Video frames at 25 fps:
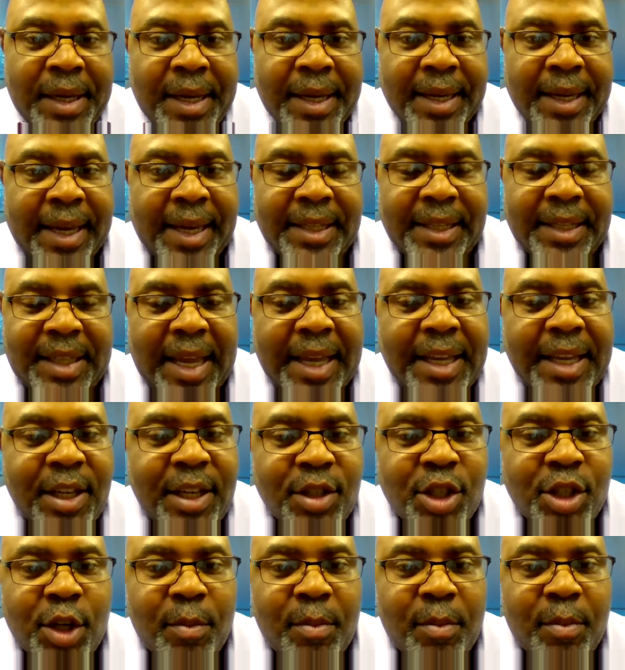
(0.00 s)
Again, thank
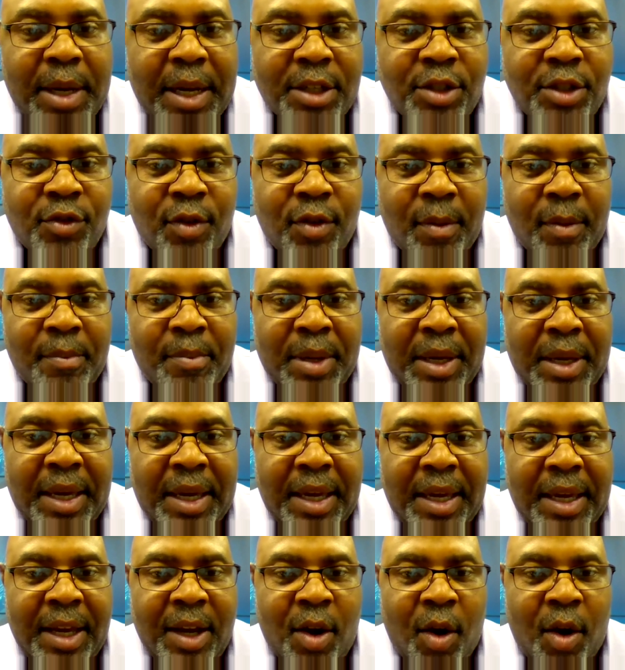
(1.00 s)
you so much for
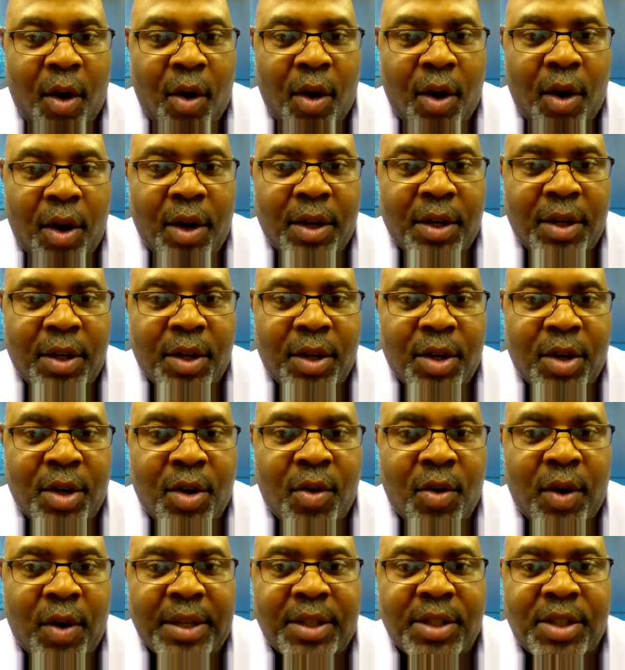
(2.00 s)
being on
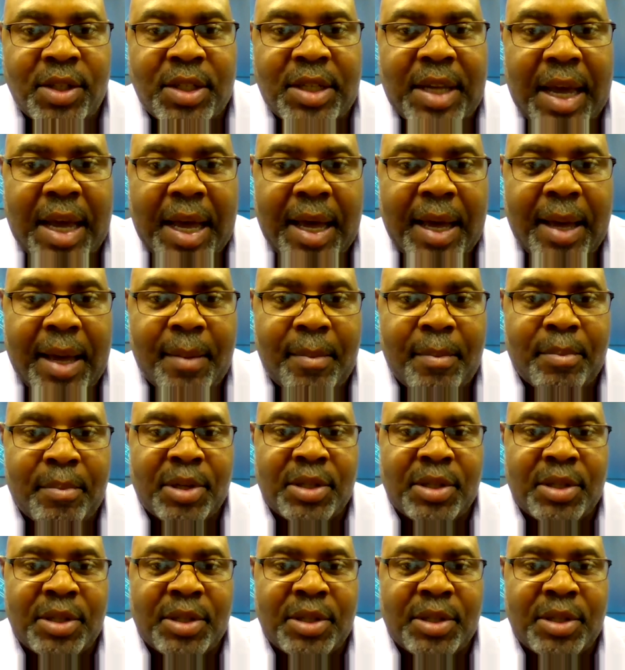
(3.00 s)
Crunch Time,